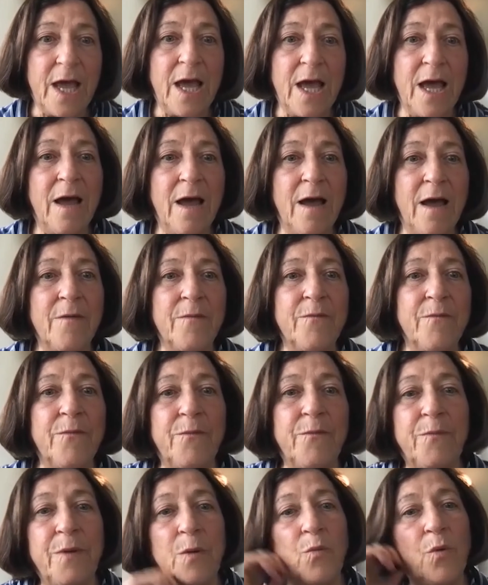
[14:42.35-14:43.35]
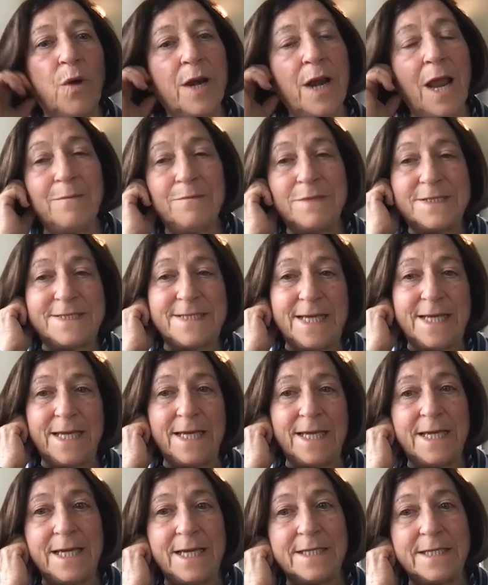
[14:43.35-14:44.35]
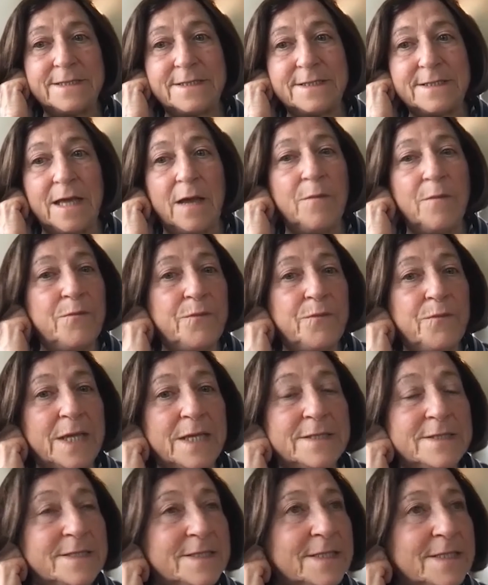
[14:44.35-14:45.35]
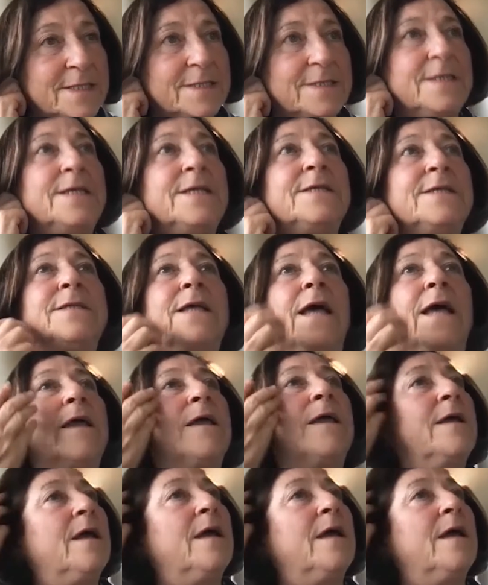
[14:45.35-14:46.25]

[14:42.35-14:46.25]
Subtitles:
But what I'm seeing in some instances, like